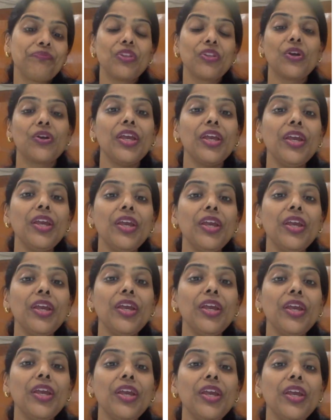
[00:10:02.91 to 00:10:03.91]
Okay,
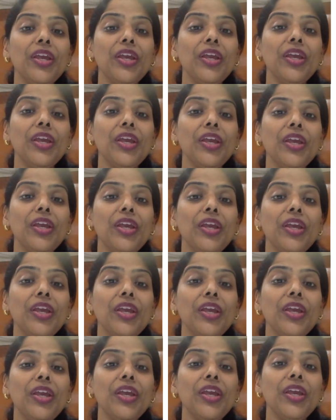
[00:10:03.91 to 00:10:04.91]
so let's get
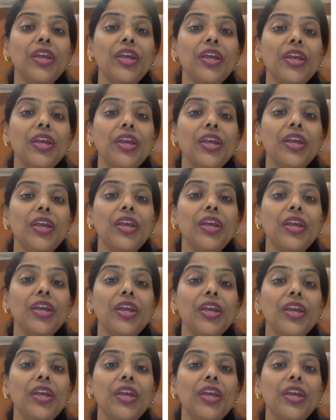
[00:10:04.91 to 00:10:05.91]
started
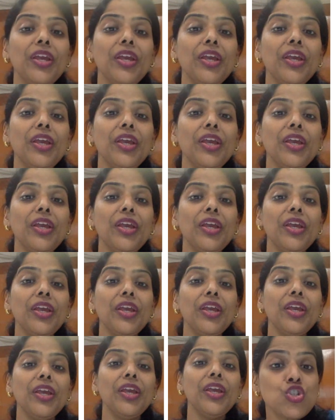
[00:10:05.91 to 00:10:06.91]
with the next part,
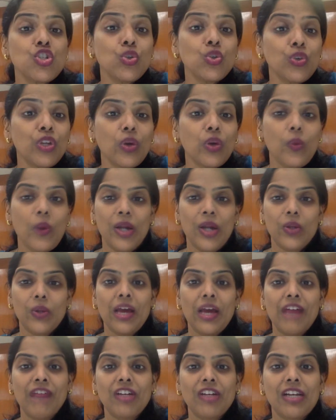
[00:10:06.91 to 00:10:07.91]
which you require to
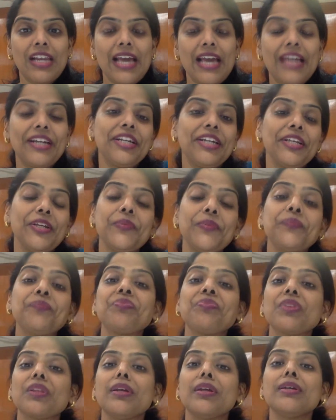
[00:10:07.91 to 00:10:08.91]
have a clarity
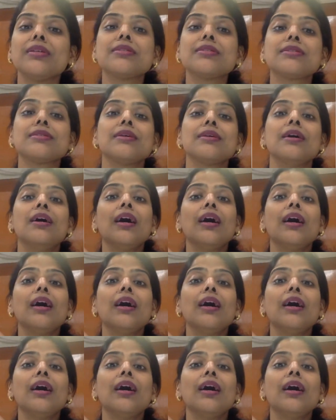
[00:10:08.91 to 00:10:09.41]
is